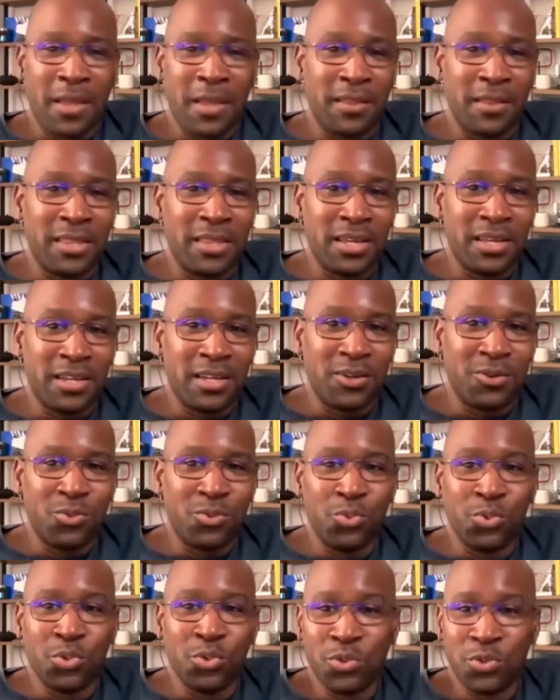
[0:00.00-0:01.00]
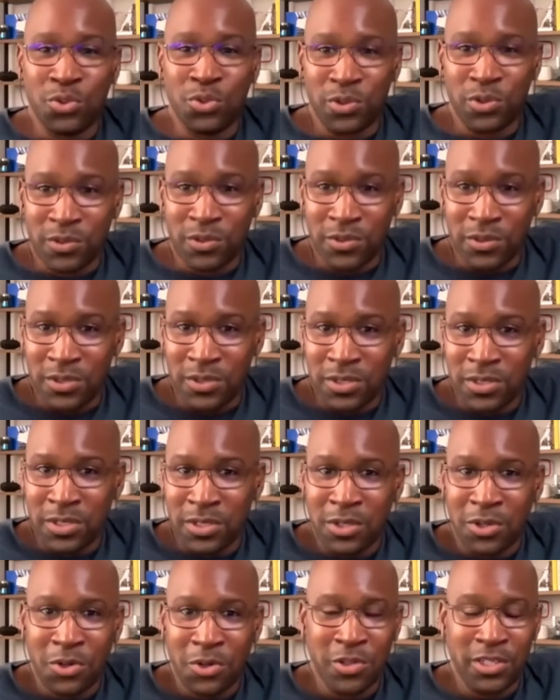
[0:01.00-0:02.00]
the rules
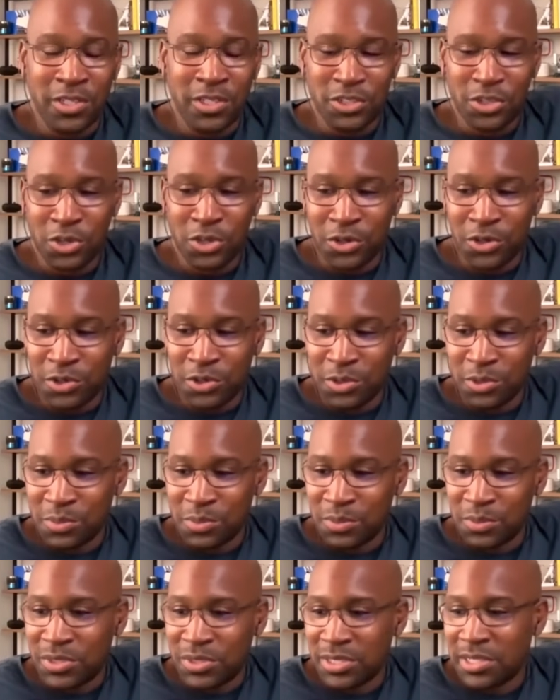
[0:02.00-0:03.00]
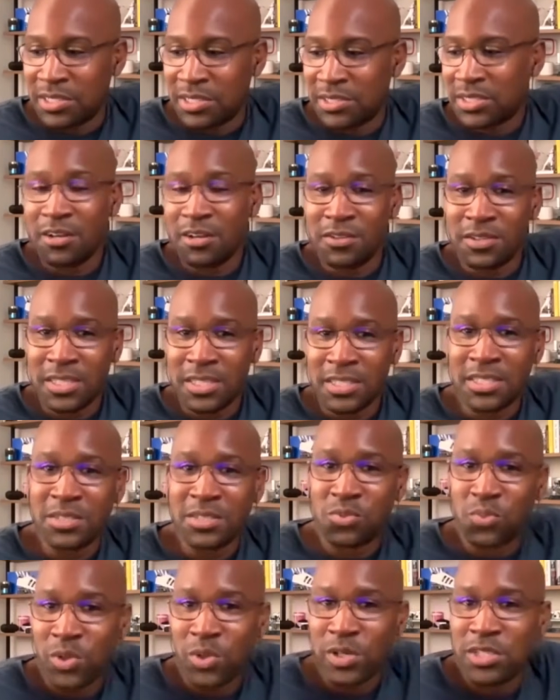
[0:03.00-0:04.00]
or the terms, and it's oh, this
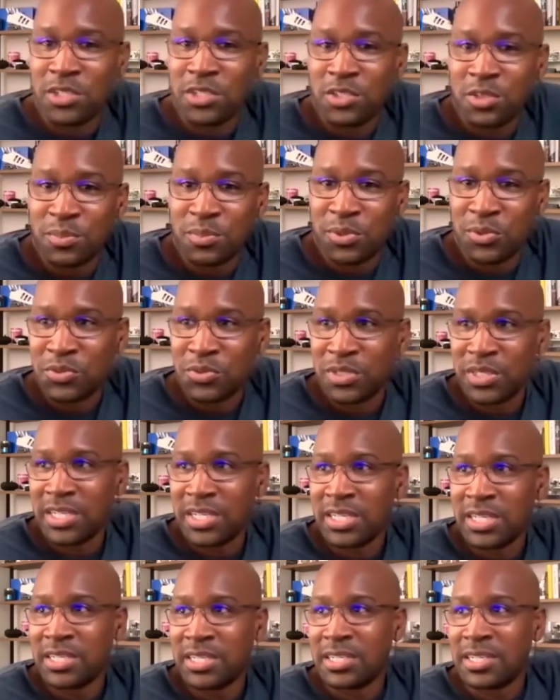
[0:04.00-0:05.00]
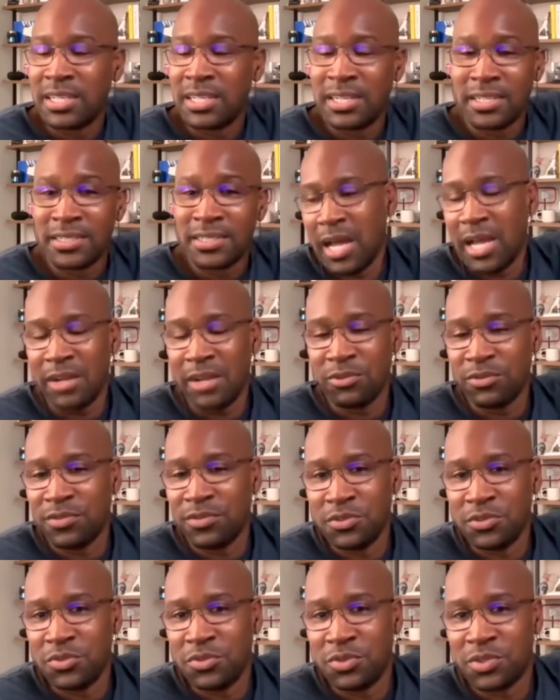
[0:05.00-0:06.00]
is what you're supposed to get. And it's I
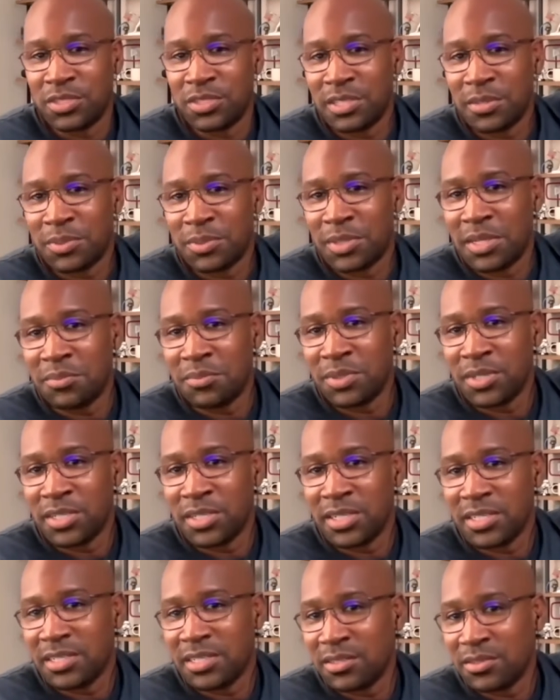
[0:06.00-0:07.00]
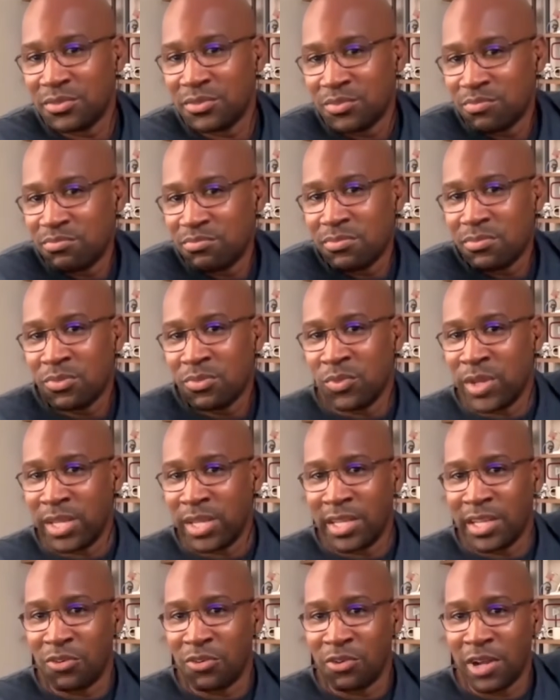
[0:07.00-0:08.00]
refuse to accept that because we can
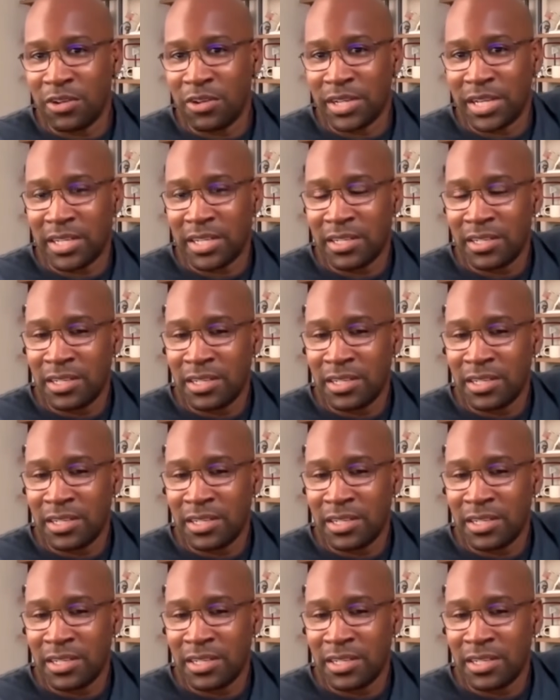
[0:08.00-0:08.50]
get around that.